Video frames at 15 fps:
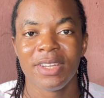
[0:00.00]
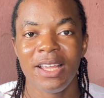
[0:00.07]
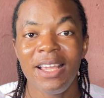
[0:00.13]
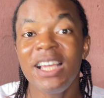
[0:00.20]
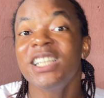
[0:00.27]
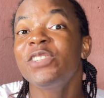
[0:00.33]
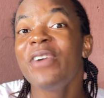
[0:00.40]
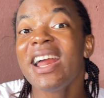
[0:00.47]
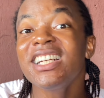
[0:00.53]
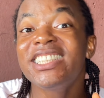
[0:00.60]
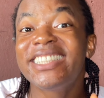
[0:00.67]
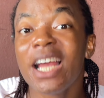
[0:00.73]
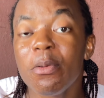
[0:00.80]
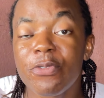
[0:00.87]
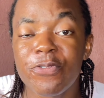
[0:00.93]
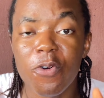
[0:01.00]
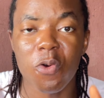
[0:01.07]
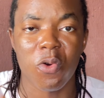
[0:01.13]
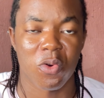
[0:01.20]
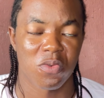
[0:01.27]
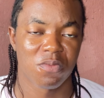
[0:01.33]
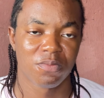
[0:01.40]
It's very
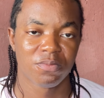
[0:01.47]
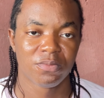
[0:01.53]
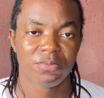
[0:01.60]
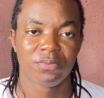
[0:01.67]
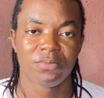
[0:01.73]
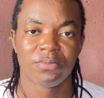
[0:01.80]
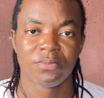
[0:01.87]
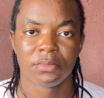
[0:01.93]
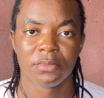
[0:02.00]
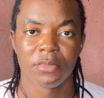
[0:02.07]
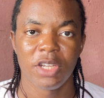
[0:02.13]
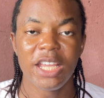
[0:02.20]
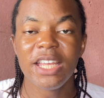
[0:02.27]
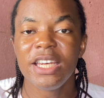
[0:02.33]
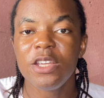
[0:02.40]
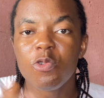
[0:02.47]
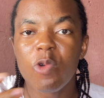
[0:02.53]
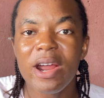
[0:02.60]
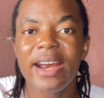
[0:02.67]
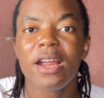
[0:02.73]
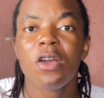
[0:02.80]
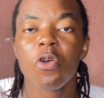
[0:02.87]
shameful. In the
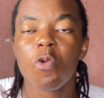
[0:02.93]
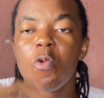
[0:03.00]
Ikwere,